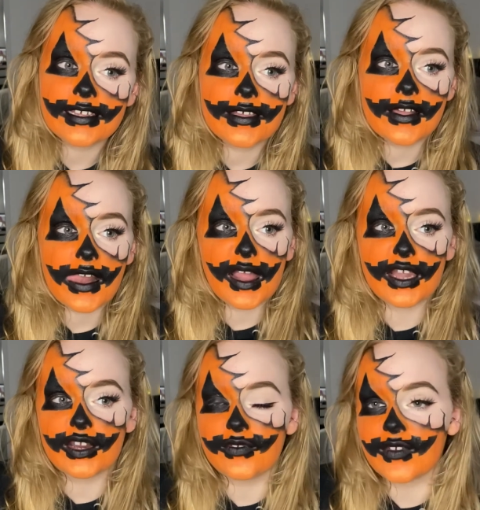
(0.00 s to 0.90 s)
Don't
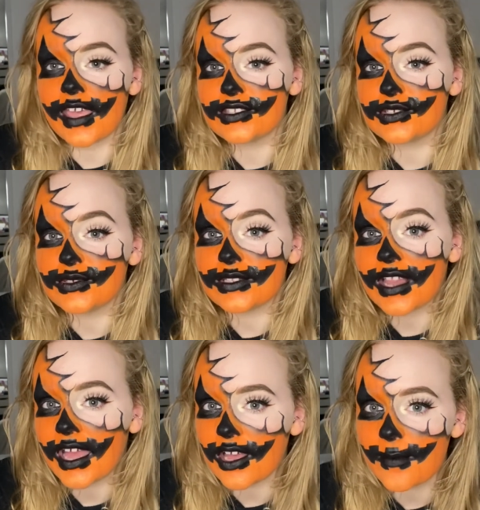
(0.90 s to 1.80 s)
forget to like,
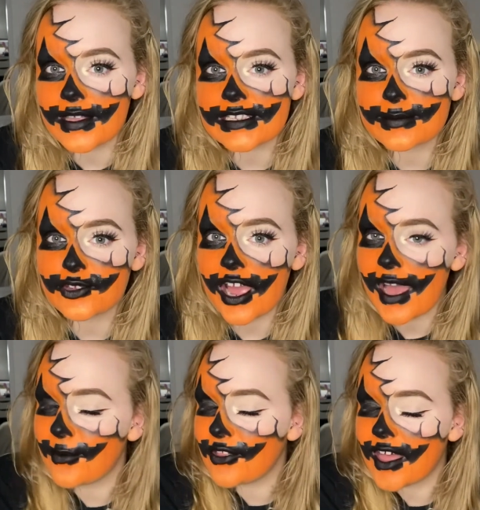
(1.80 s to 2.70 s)
comment, subscribe, all
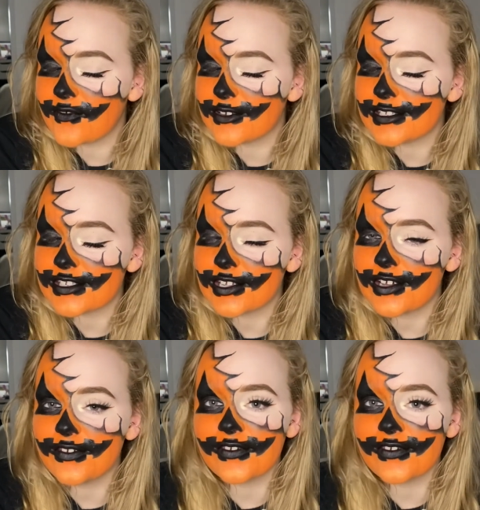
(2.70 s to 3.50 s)
that fun stuff,